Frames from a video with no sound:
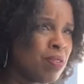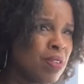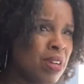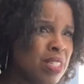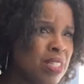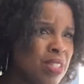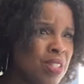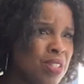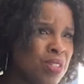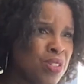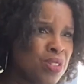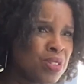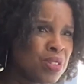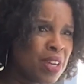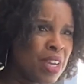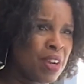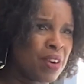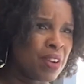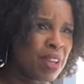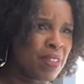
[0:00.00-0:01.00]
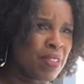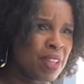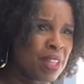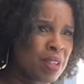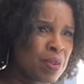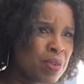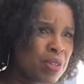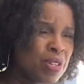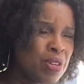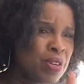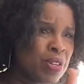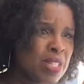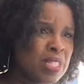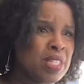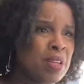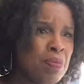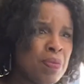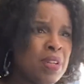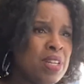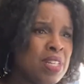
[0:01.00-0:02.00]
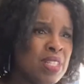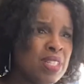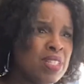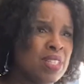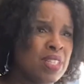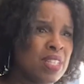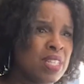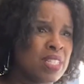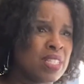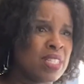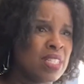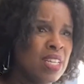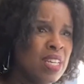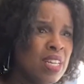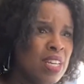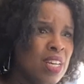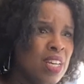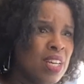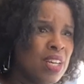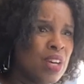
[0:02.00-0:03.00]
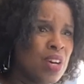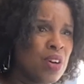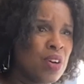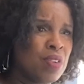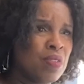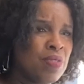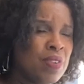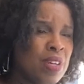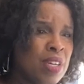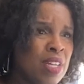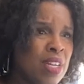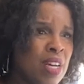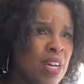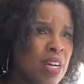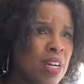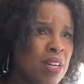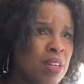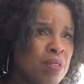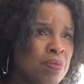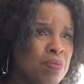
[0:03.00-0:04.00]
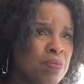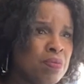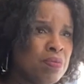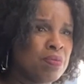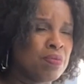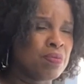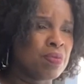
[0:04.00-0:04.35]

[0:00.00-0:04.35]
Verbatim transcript: residential area i think they were turning something into this covid um,